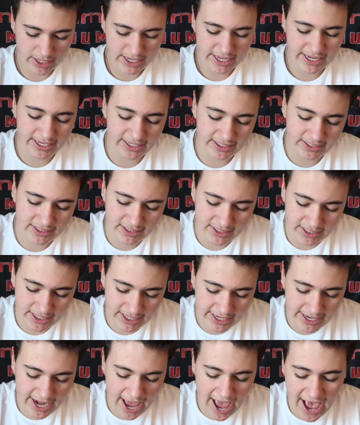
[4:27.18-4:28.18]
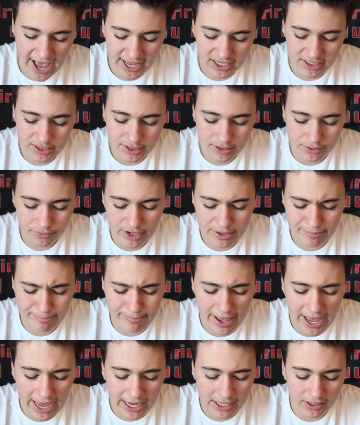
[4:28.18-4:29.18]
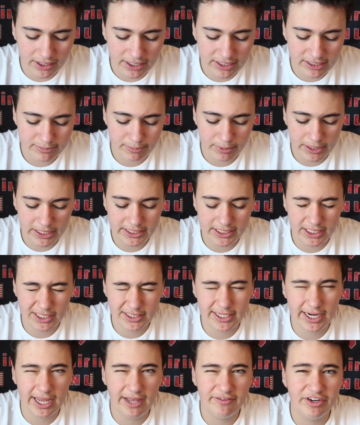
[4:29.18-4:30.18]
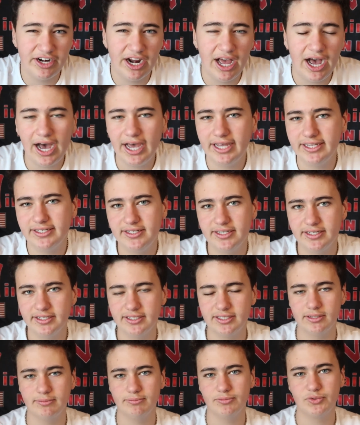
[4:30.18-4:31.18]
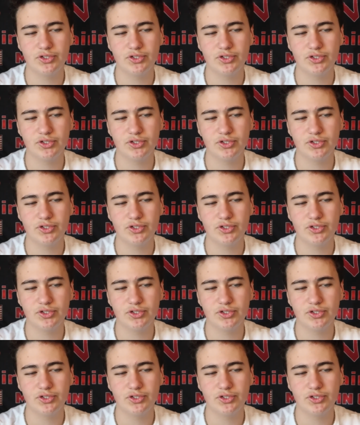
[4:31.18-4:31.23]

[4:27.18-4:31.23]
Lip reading: is it has 3 batteries, but it doesn't have an eye system.